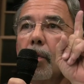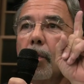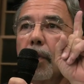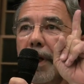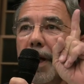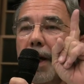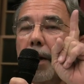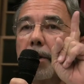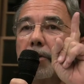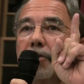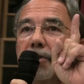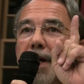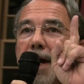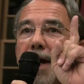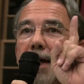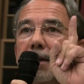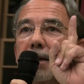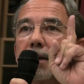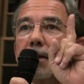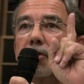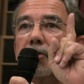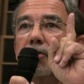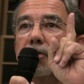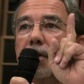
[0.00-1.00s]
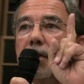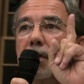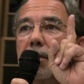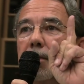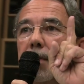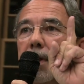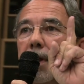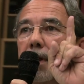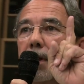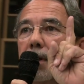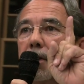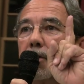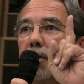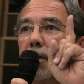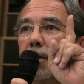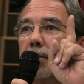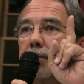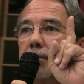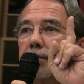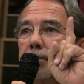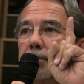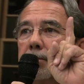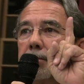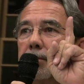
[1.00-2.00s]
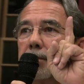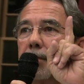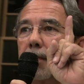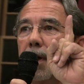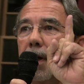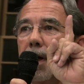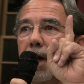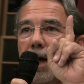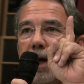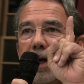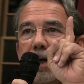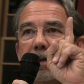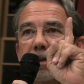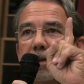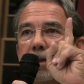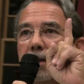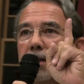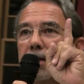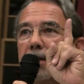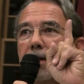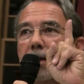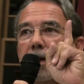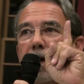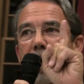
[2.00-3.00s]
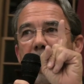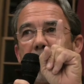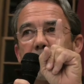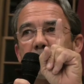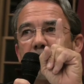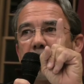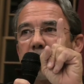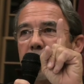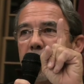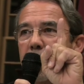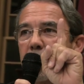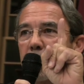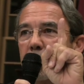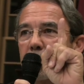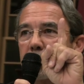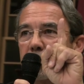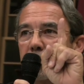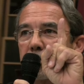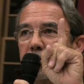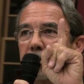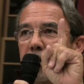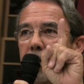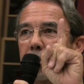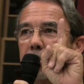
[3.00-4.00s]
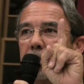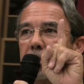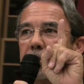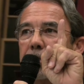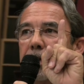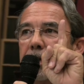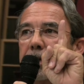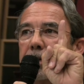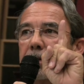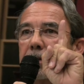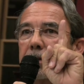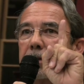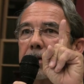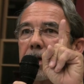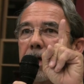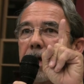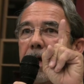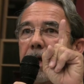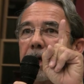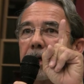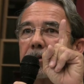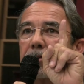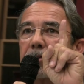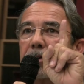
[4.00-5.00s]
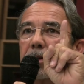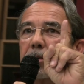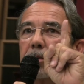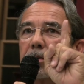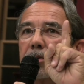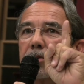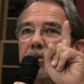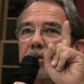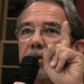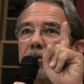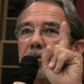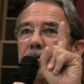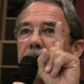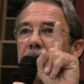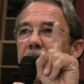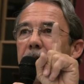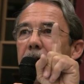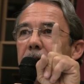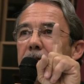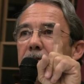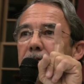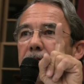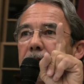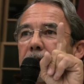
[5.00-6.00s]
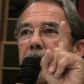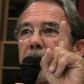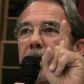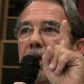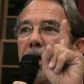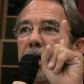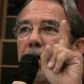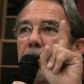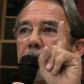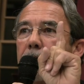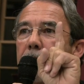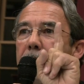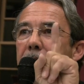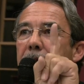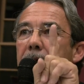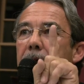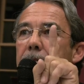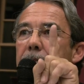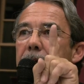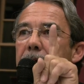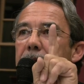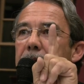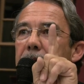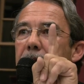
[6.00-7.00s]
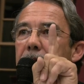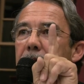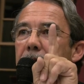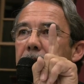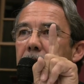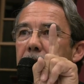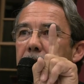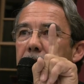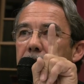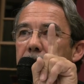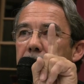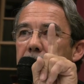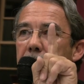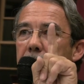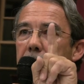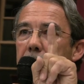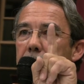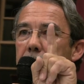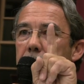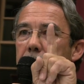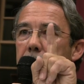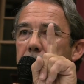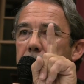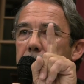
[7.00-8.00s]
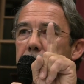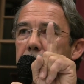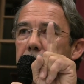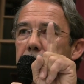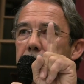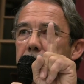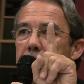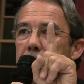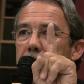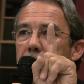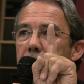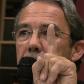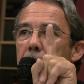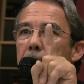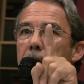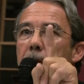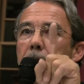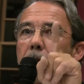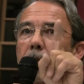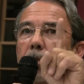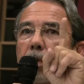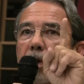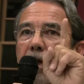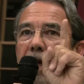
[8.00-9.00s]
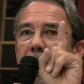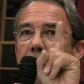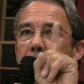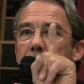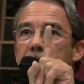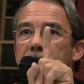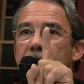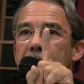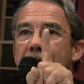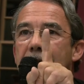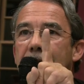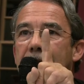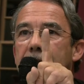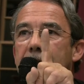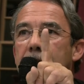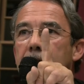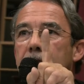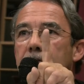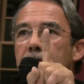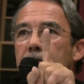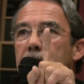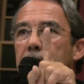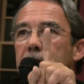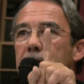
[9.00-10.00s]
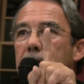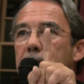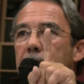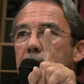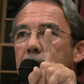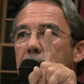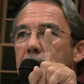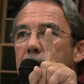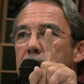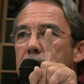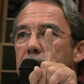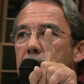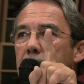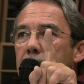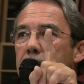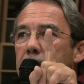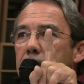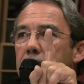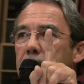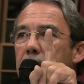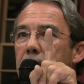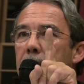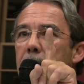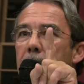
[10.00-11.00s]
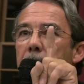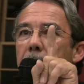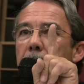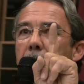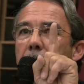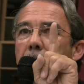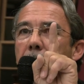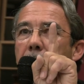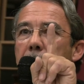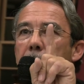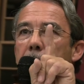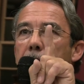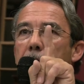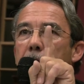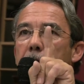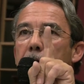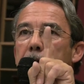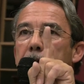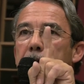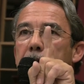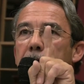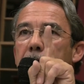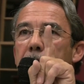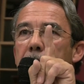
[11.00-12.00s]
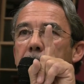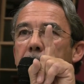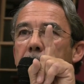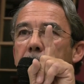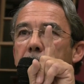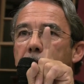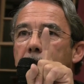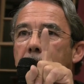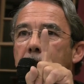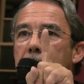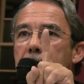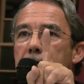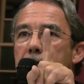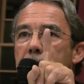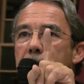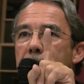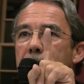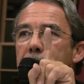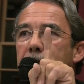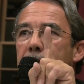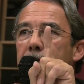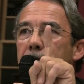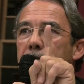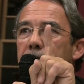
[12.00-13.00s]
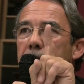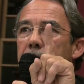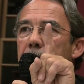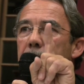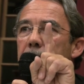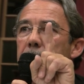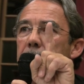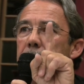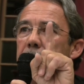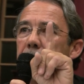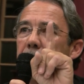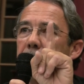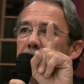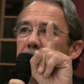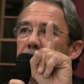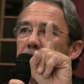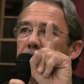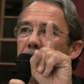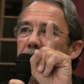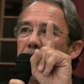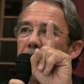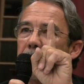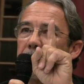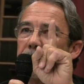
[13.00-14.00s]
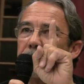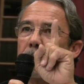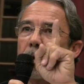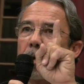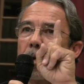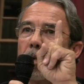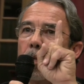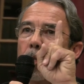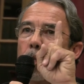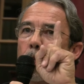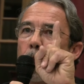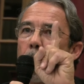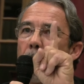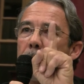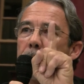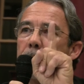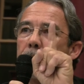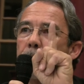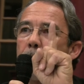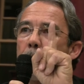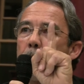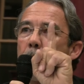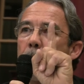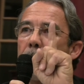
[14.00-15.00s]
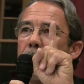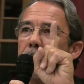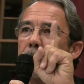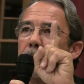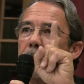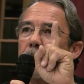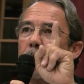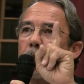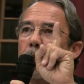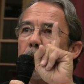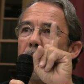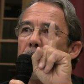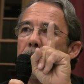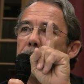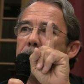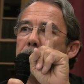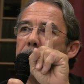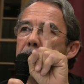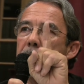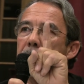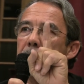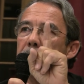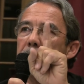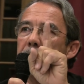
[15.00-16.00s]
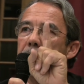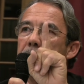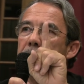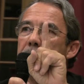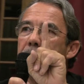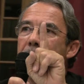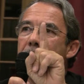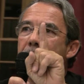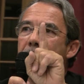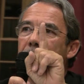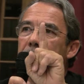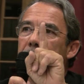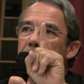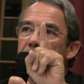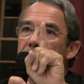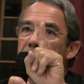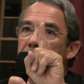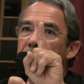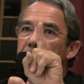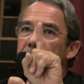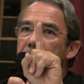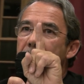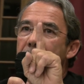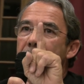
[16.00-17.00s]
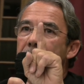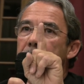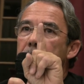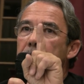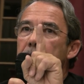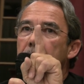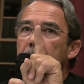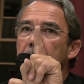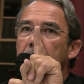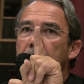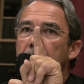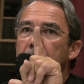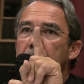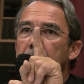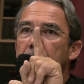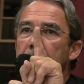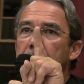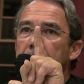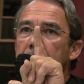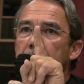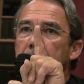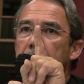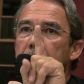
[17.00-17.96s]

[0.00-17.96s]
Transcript: When I was acting city manager, I did not propose a supplemental tax. It was discussed and I recommended against it. When I was acting city manager, I negotiated contracts that saved $1.1 million in that year.